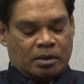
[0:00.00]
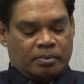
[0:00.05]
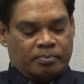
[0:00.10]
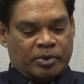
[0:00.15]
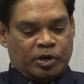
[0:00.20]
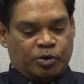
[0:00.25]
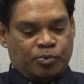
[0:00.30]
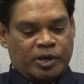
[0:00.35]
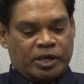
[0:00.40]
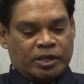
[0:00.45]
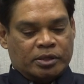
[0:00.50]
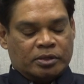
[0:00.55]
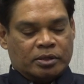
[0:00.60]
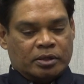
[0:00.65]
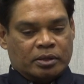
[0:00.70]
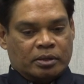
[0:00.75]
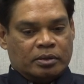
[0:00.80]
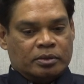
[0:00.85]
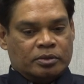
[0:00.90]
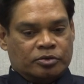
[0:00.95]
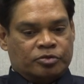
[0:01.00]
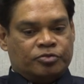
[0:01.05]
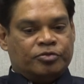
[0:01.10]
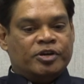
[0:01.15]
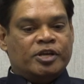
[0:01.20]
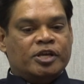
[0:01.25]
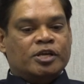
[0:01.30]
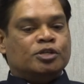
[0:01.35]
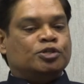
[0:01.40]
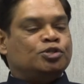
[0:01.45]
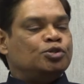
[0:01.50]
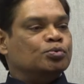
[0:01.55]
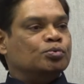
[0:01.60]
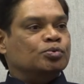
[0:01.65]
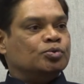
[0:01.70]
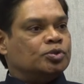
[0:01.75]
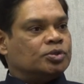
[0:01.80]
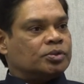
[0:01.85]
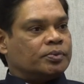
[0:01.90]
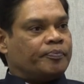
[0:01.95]
Between the three
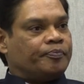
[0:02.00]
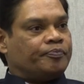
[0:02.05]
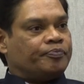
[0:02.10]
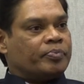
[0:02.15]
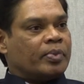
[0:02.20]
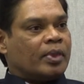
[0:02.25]
issues right.